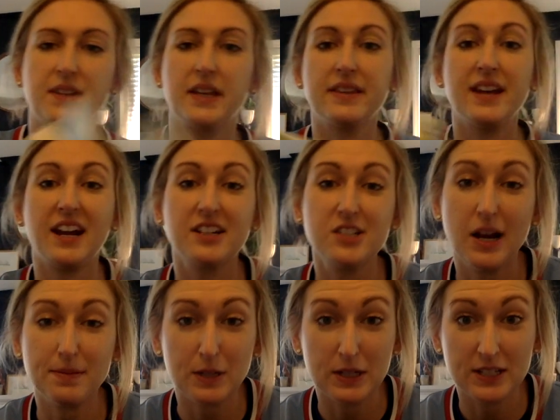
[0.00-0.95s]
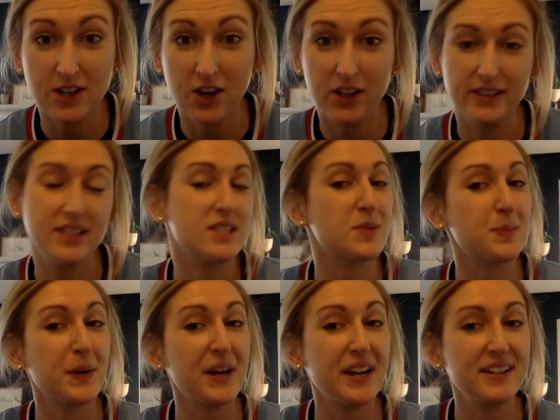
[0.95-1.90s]
The next chapter is called The
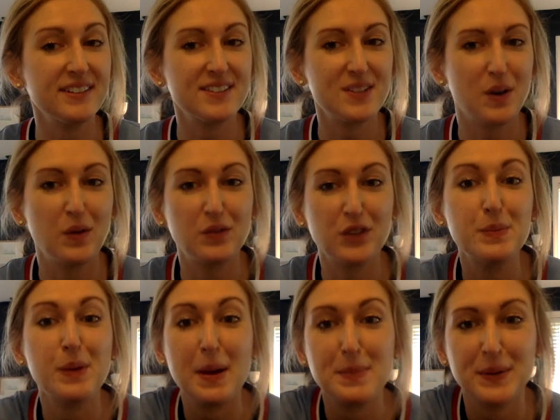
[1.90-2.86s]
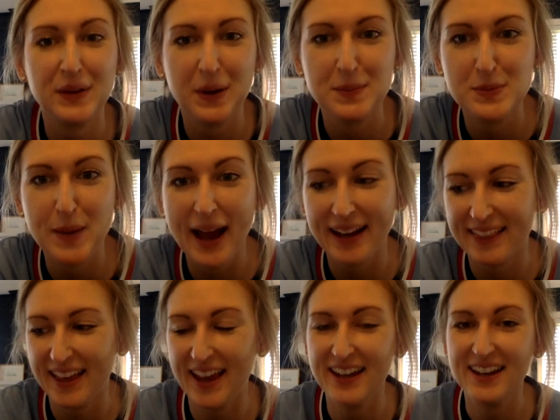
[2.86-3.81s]
Spring, so hopefully Brightbill comes back
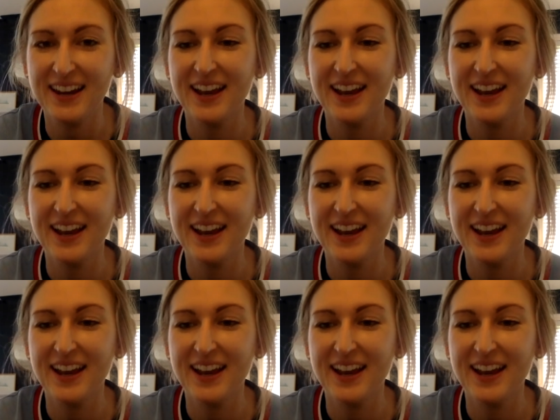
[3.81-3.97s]
then.